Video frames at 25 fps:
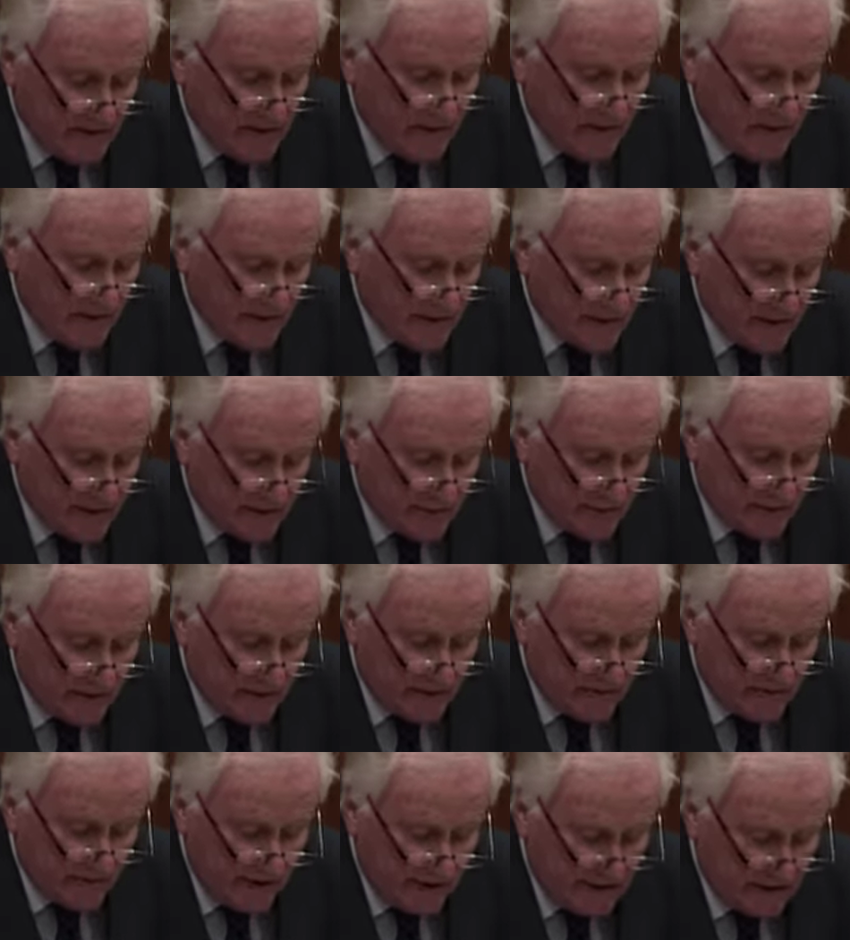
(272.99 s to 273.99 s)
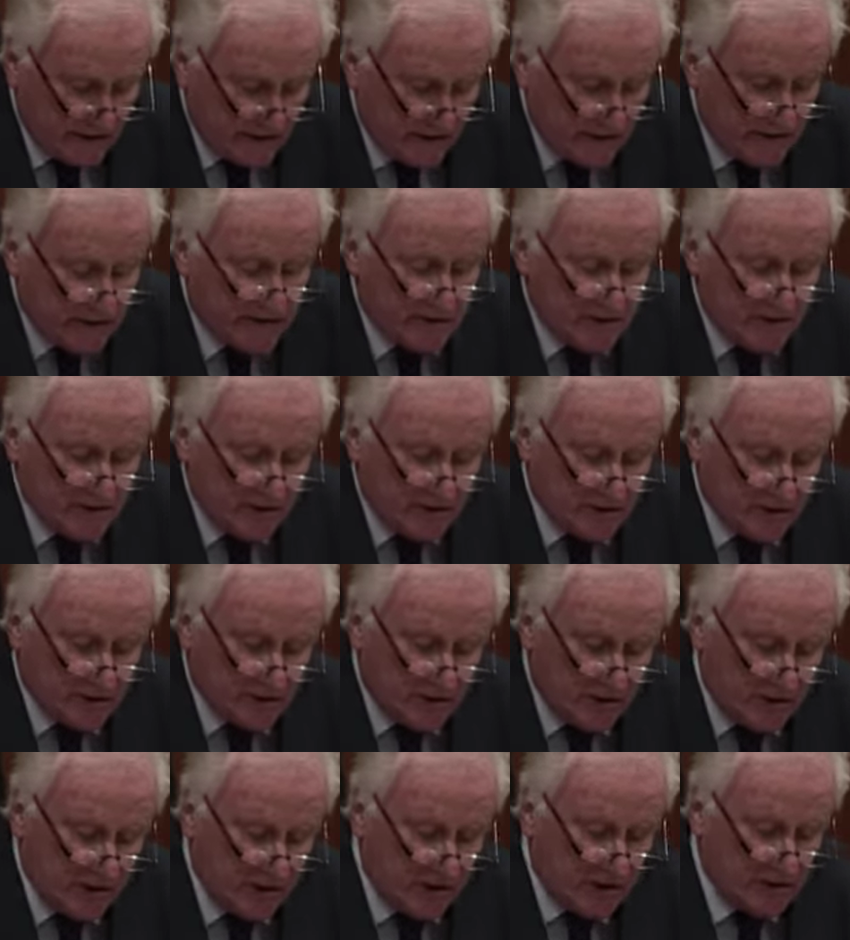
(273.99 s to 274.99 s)
others were arrested and
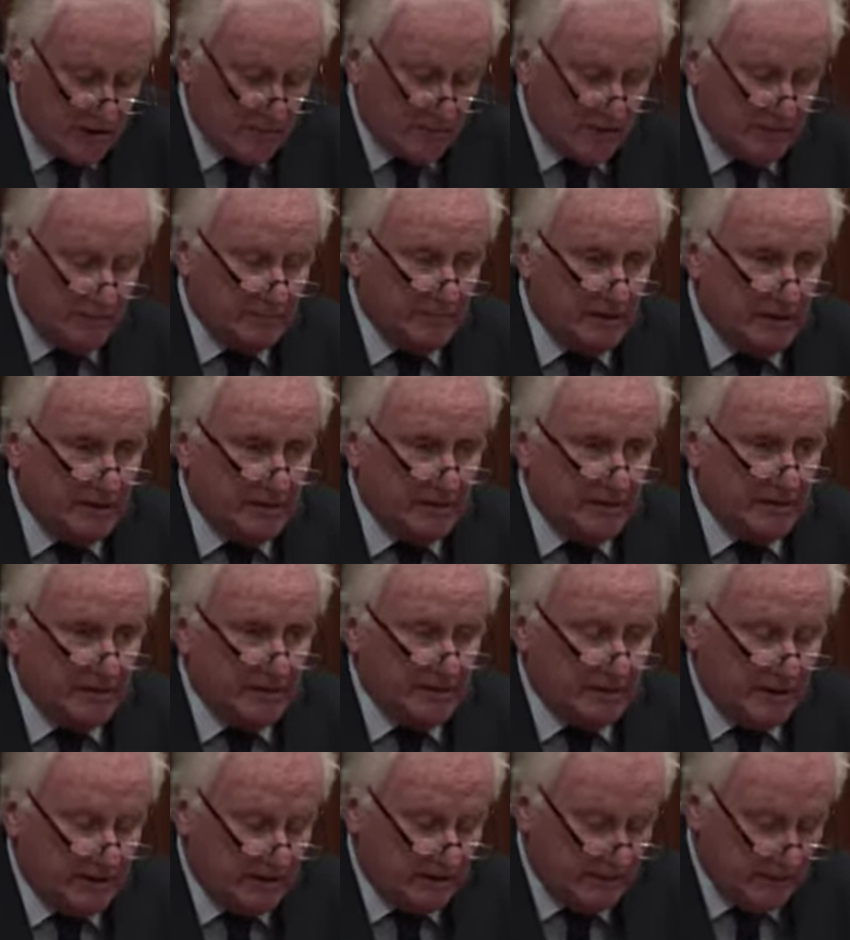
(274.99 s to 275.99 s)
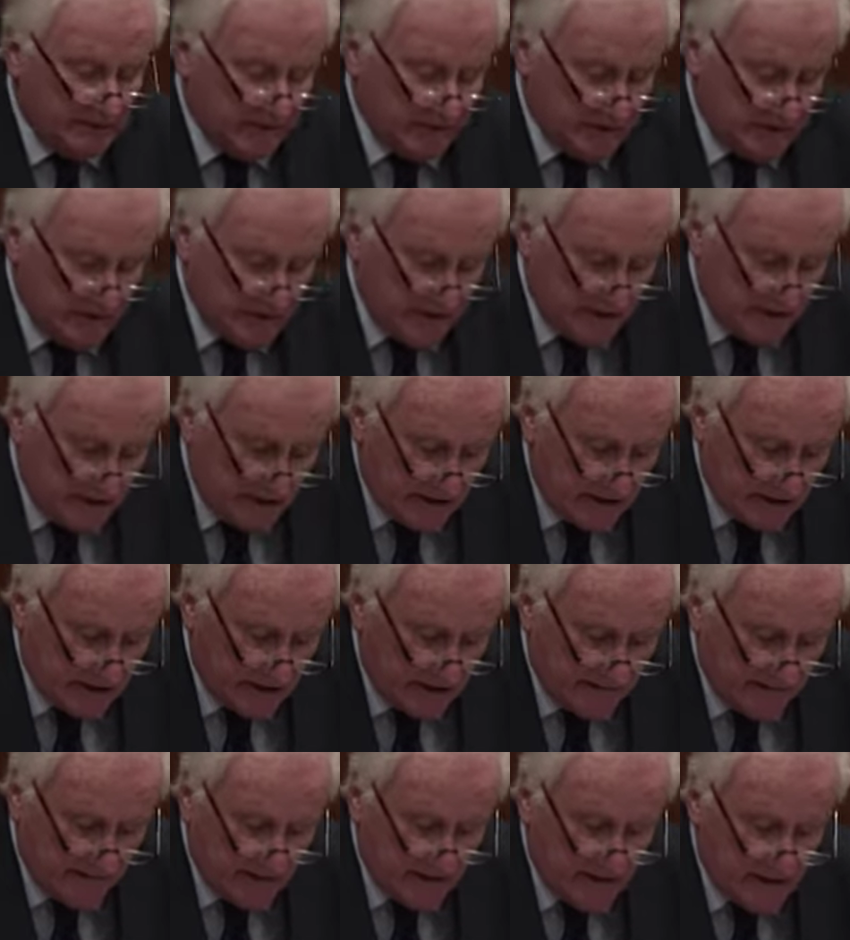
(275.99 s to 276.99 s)
charged with murder and other serious
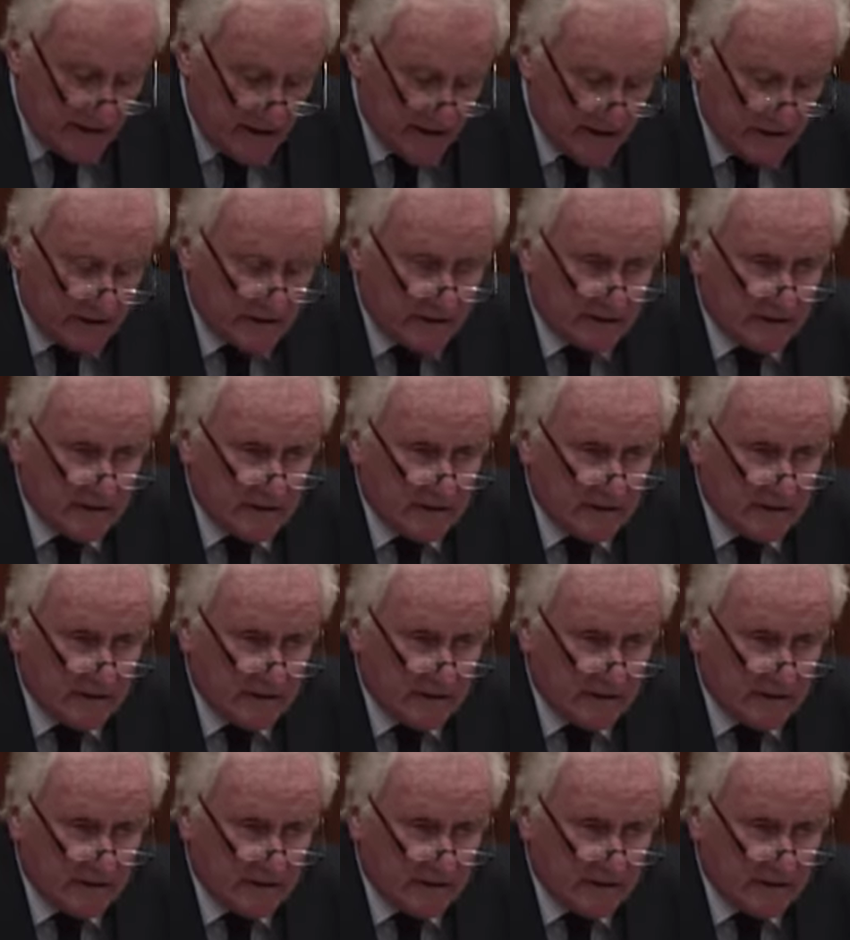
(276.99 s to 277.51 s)
offences.